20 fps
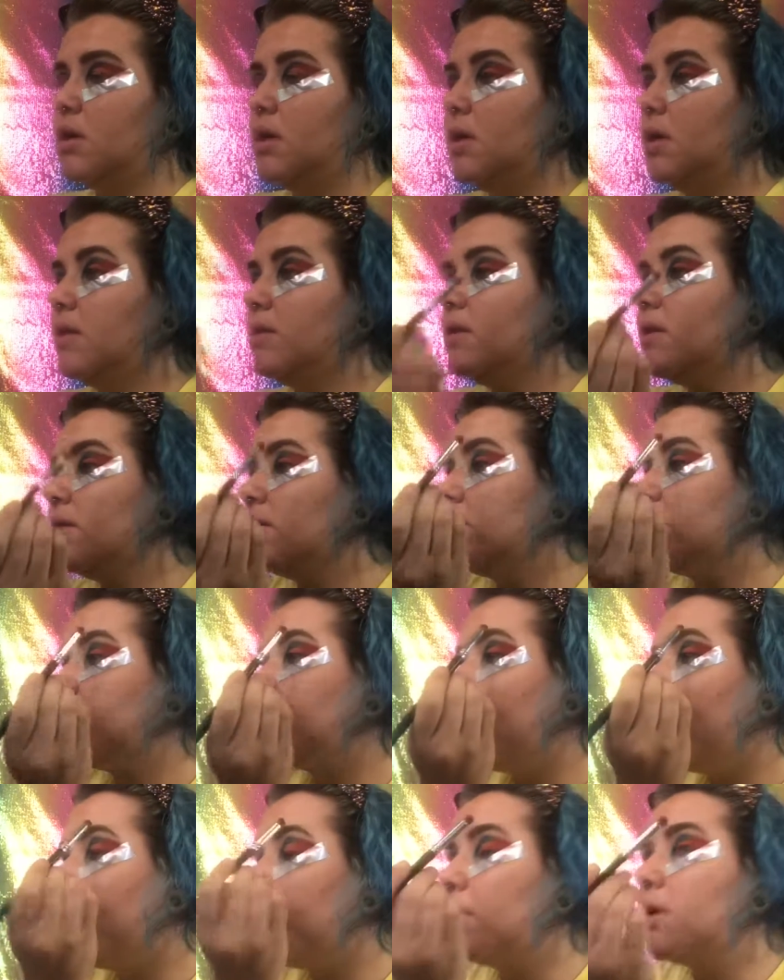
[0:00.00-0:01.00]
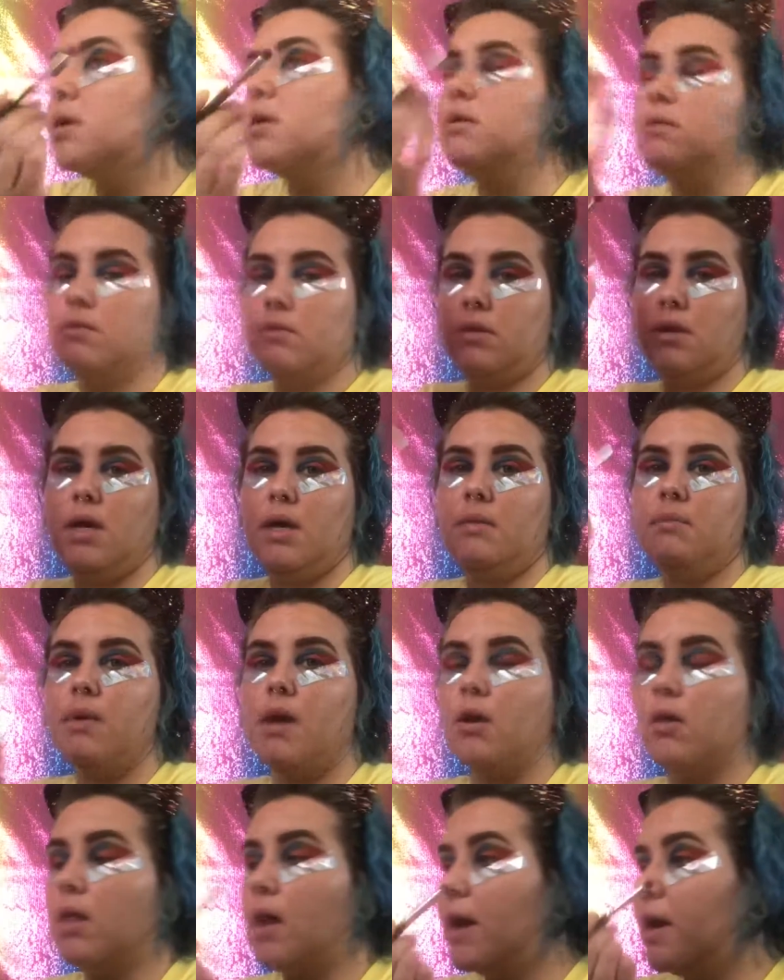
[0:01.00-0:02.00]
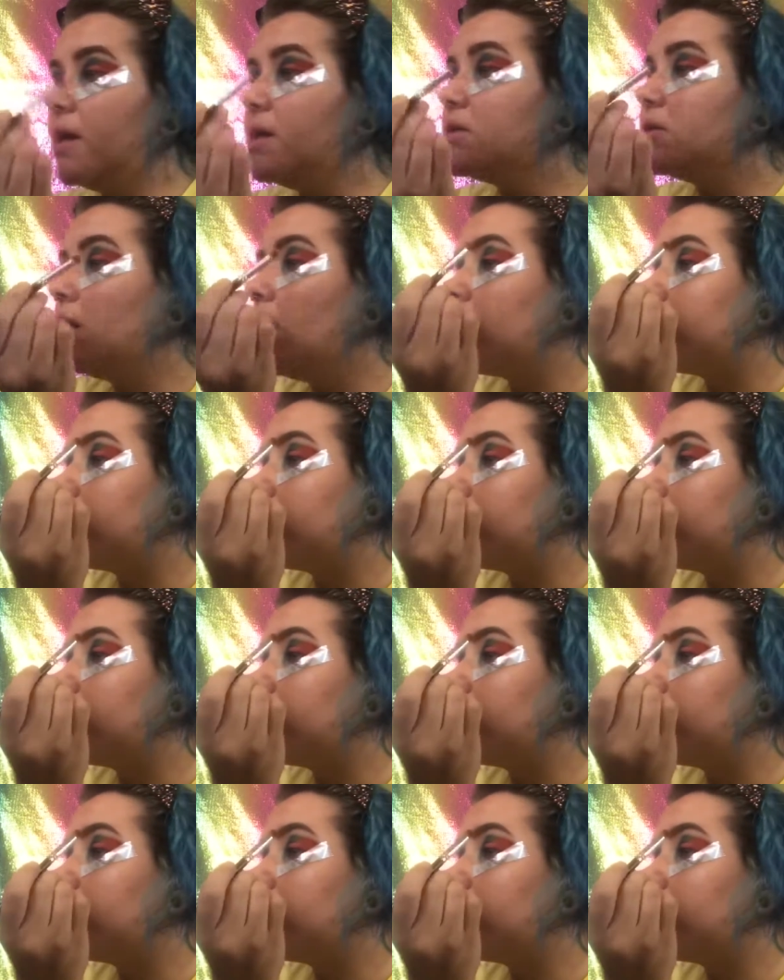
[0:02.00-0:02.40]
And at the end of the shot, I'm gonna get in better lighting so